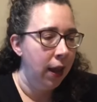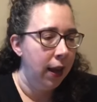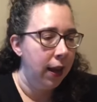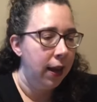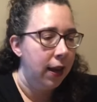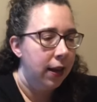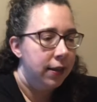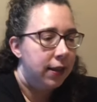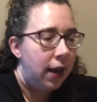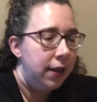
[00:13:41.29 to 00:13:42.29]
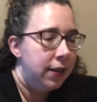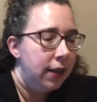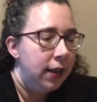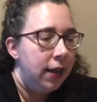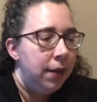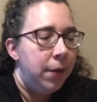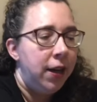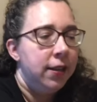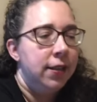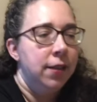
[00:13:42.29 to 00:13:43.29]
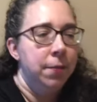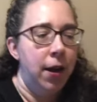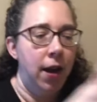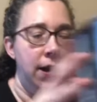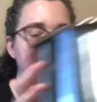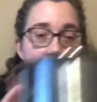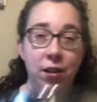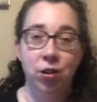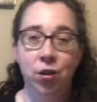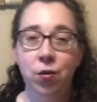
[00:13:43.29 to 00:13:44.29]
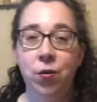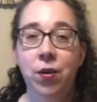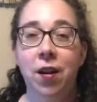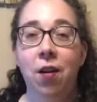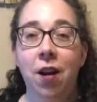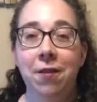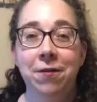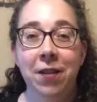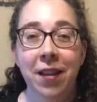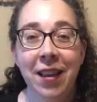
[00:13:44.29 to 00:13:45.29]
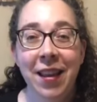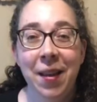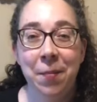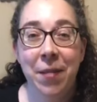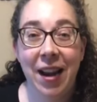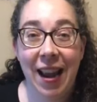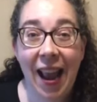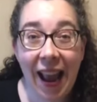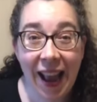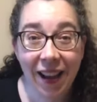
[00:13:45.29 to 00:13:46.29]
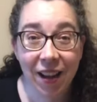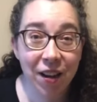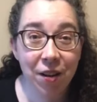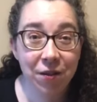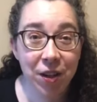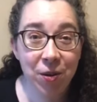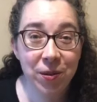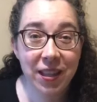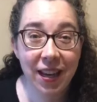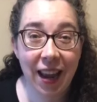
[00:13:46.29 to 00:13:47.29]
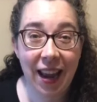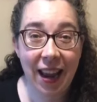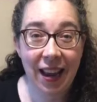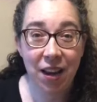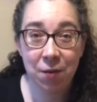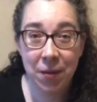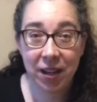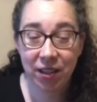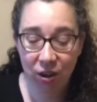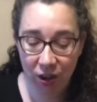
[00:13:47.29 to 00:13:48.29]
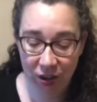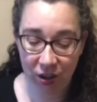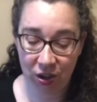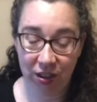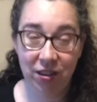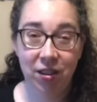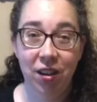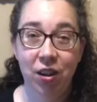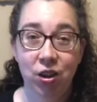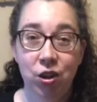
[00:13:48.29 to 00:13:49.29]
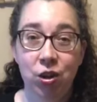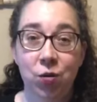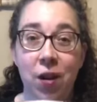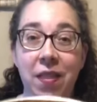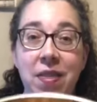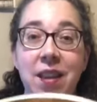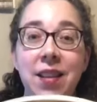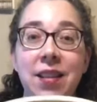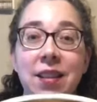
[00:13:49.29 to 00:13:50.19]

And I did it in my Instant Pot, and I showed off my hack of using a hand mixer to just shred this